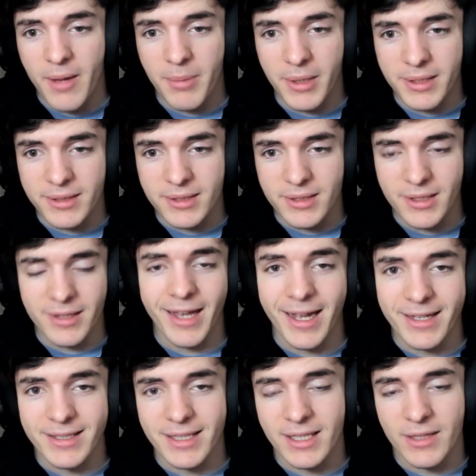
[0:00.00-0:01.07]
But
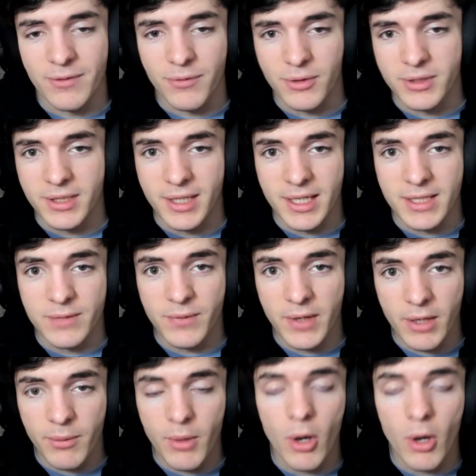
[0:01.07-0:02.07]
that's it for today's video.